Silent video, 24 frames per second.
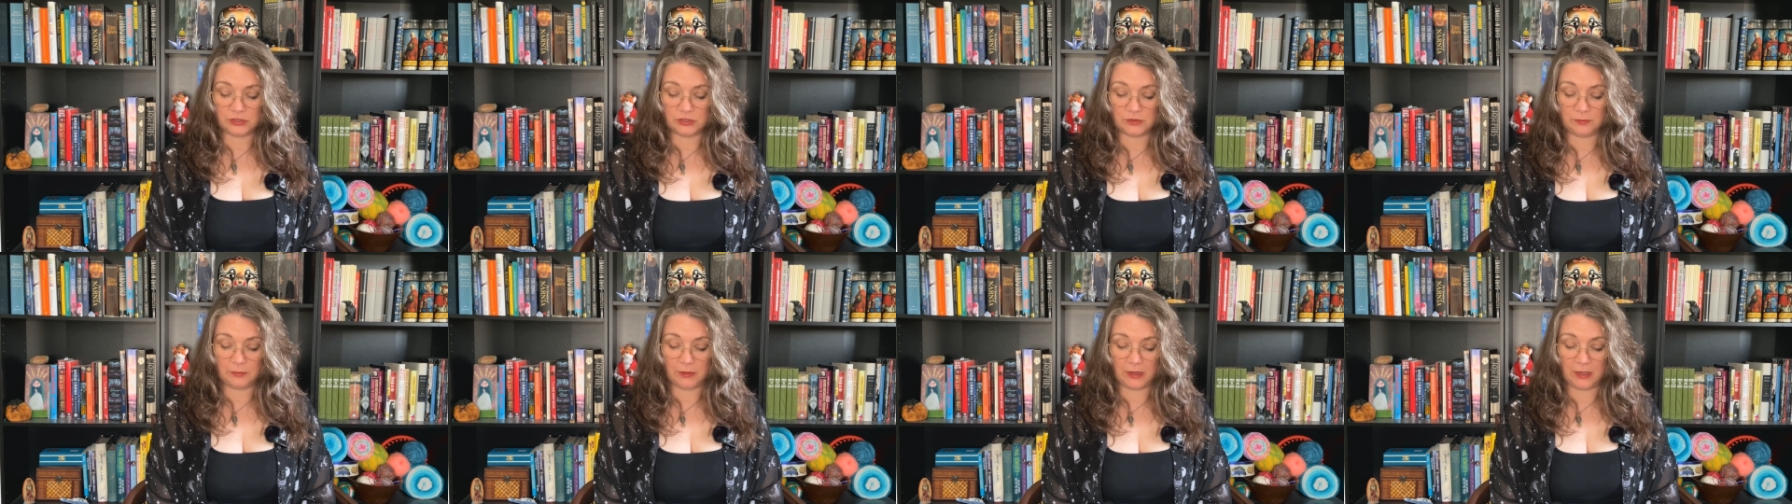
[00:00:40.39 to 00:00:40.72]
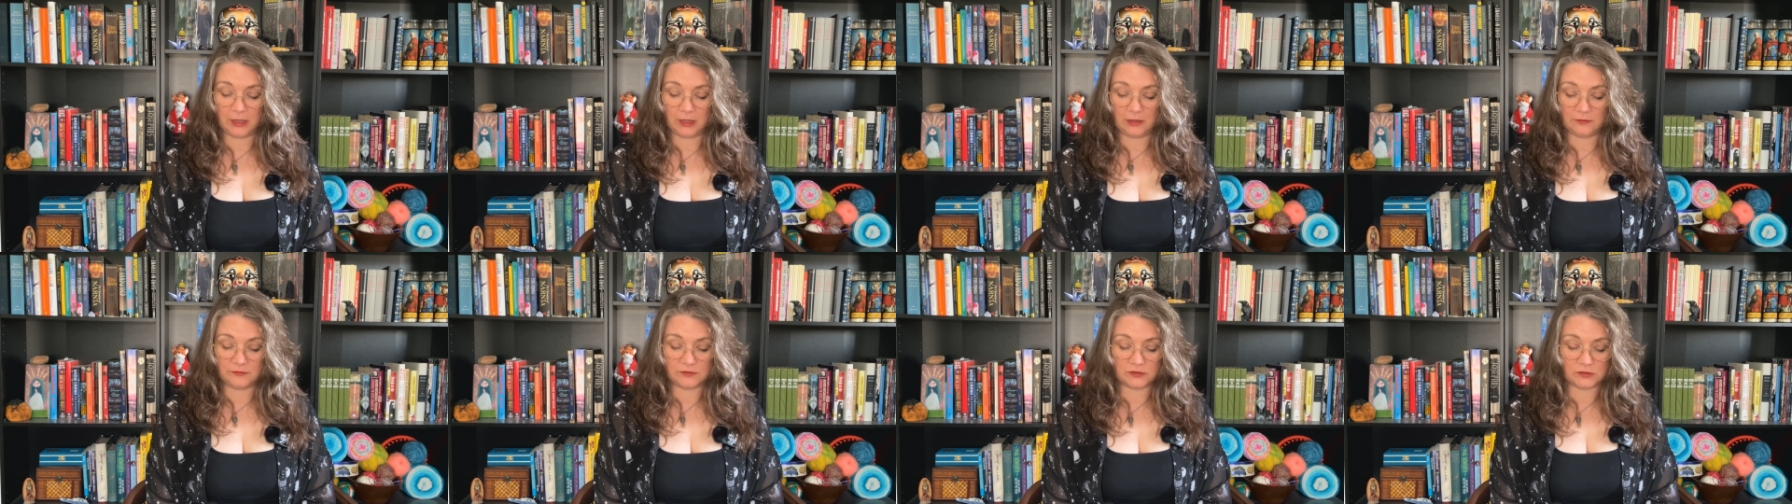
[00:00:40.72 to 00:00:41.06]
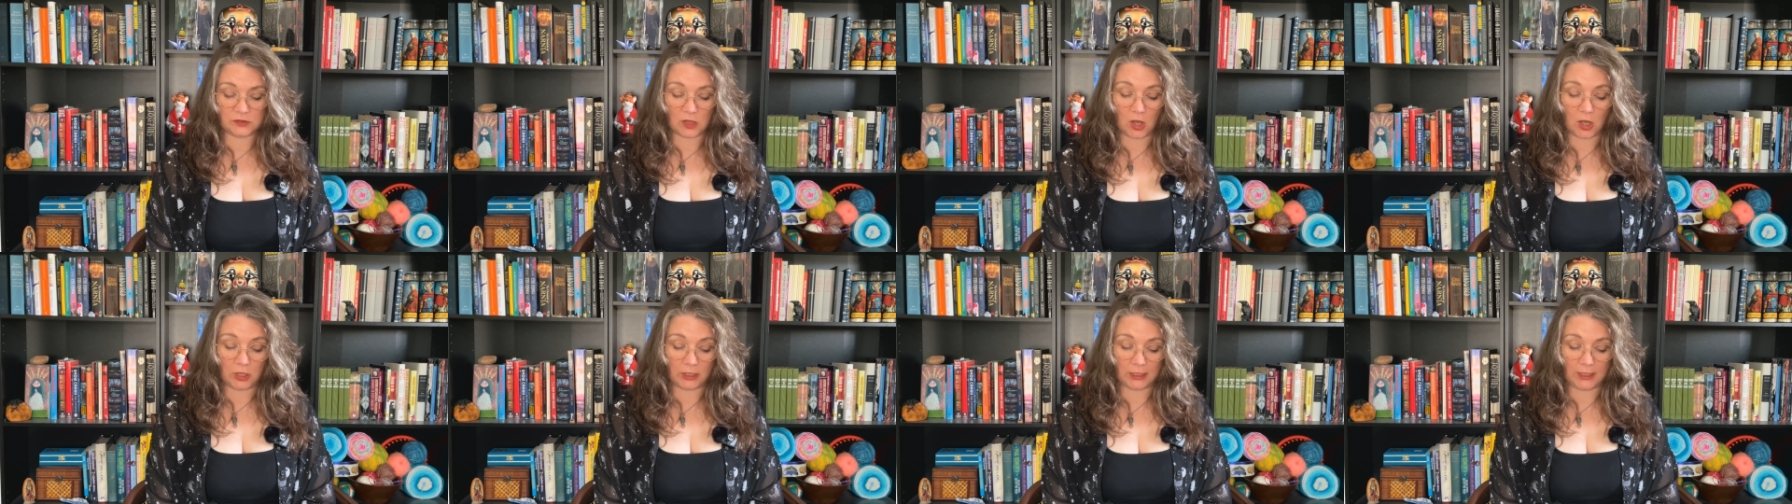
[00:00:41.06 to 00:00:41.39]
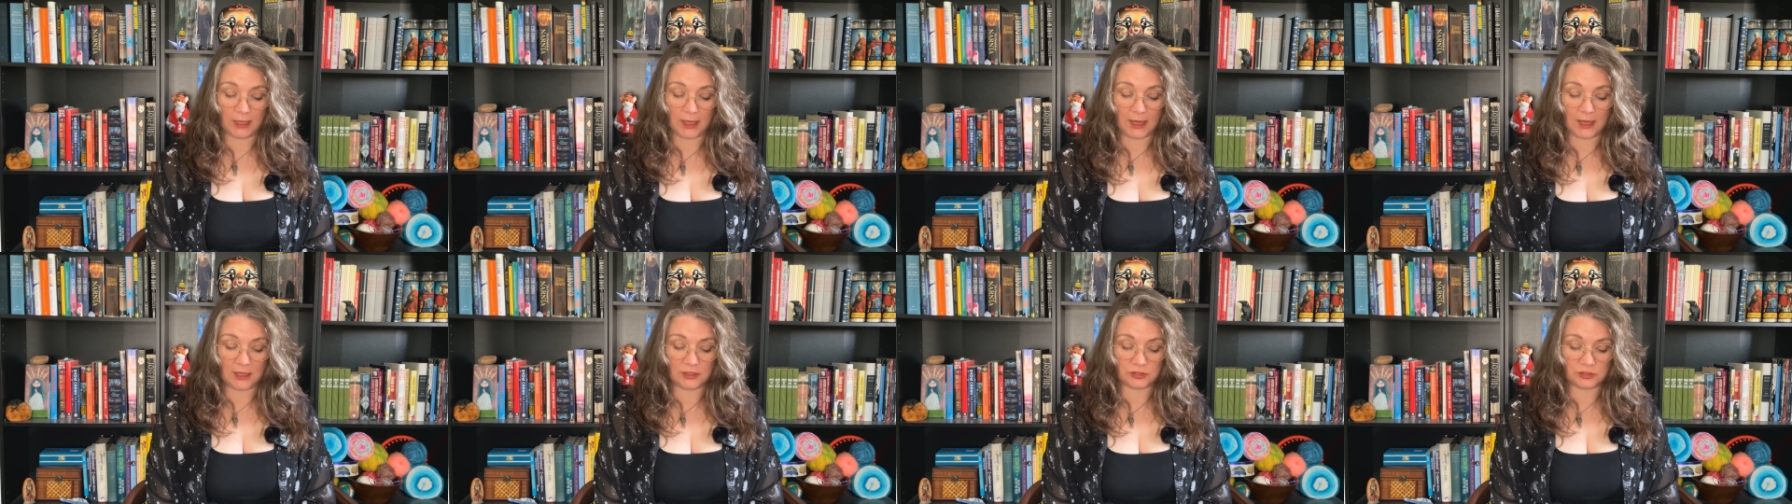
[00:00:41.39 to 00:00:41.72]
a pile of soggy
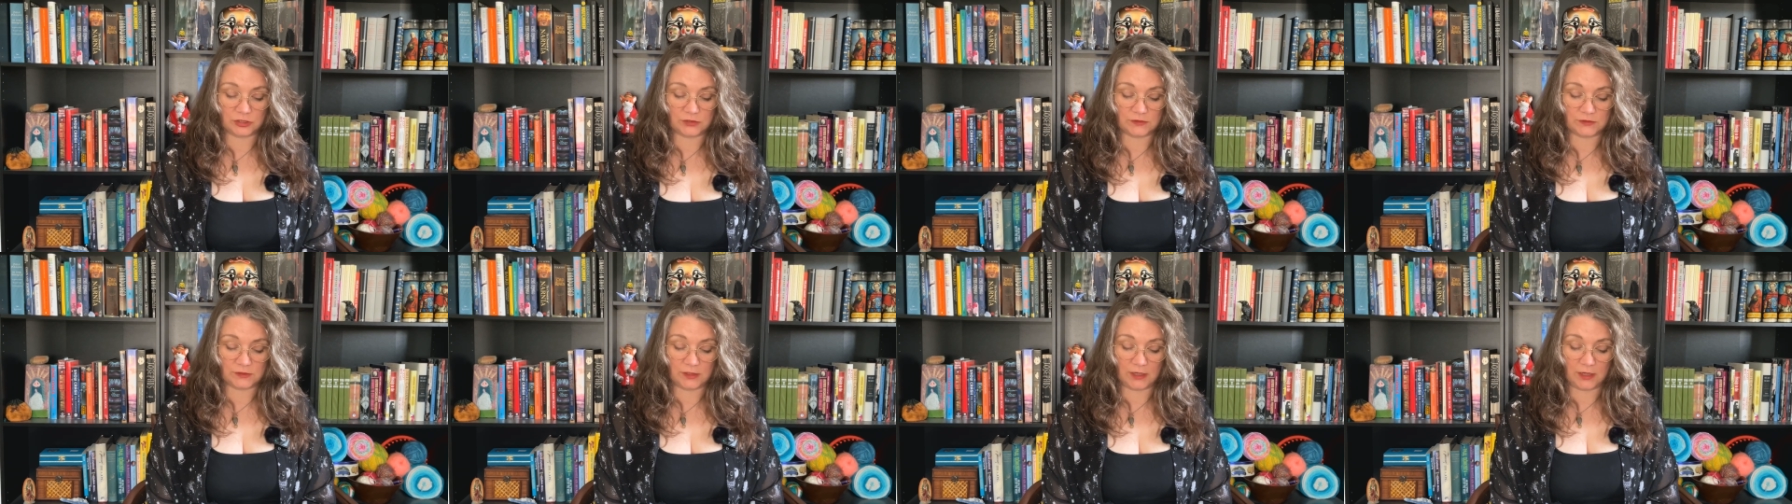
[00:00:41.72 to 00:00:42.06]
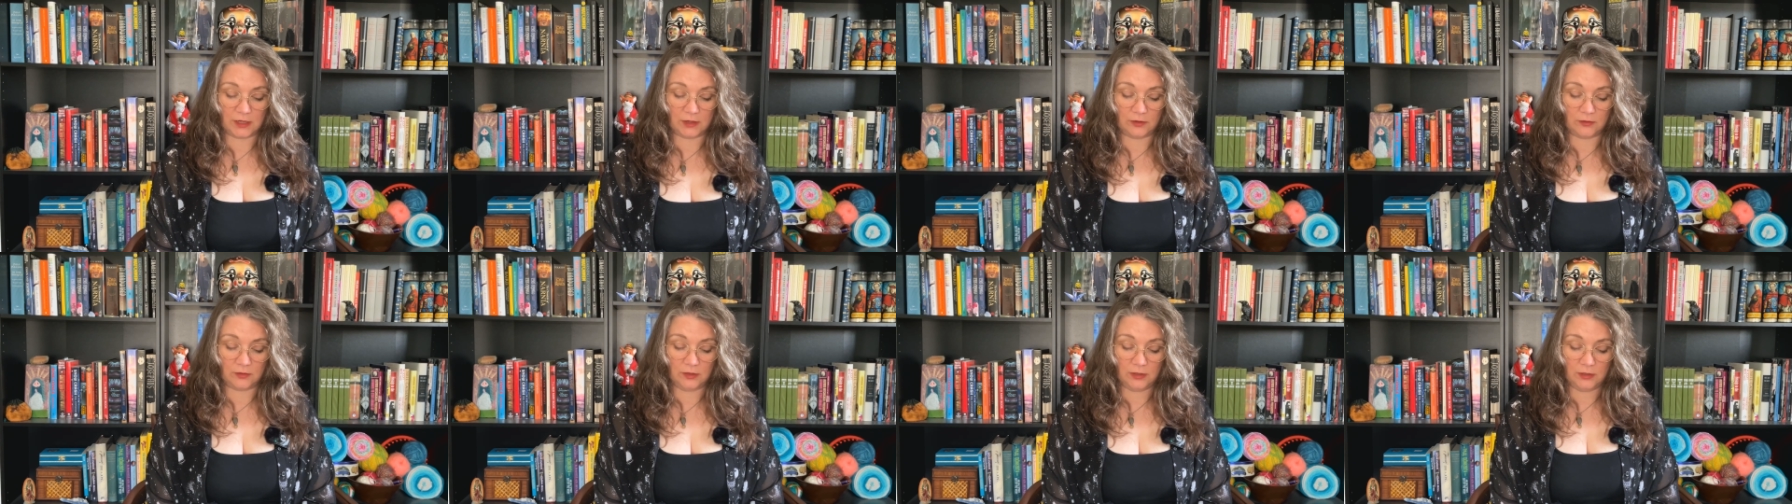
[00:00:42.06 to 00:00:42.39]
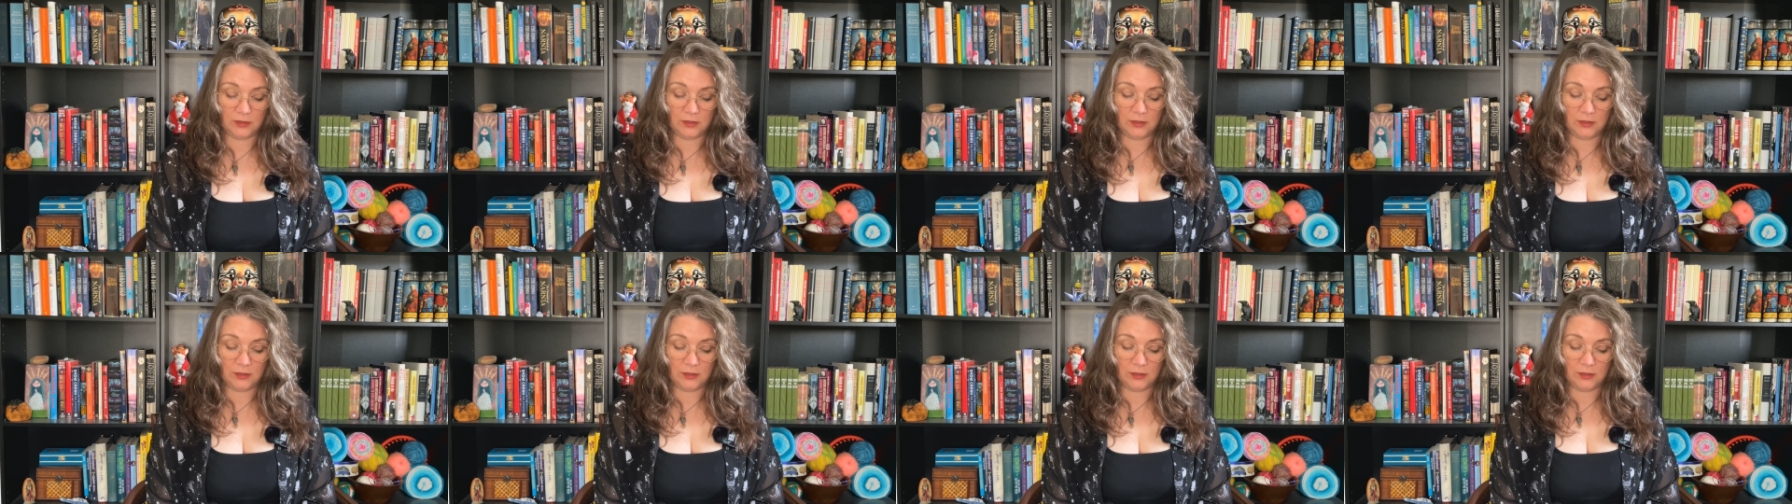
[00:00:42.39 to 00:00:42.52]
ashes now.